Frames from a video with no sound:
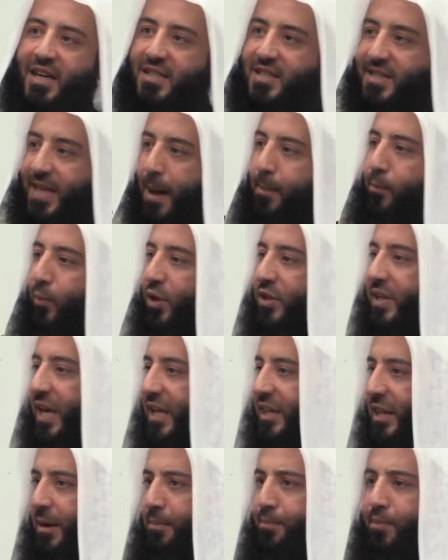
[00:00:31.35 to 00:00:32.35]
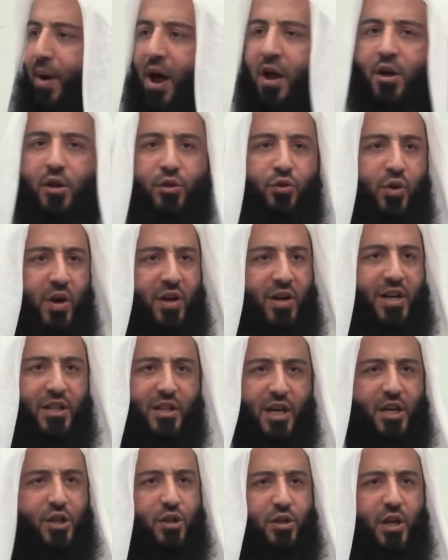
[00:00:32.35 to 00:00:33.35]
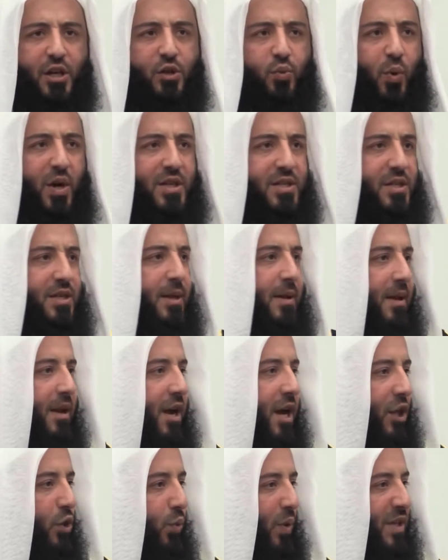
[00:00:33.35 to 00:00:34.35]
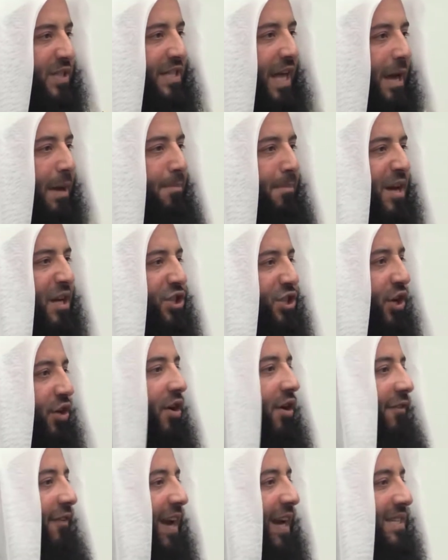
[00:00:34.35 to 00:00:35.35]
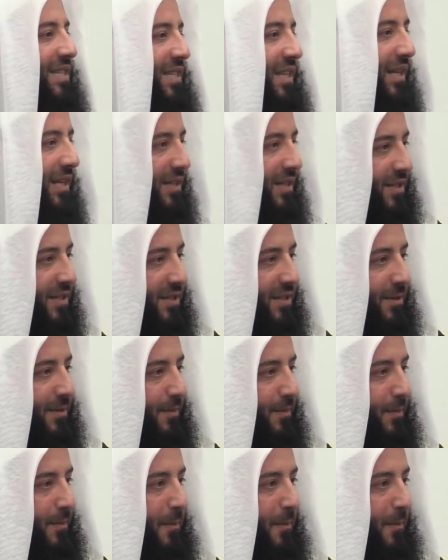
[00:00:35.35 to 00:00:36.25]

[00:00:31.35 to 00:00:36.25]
and some would get it was their measure of excellence.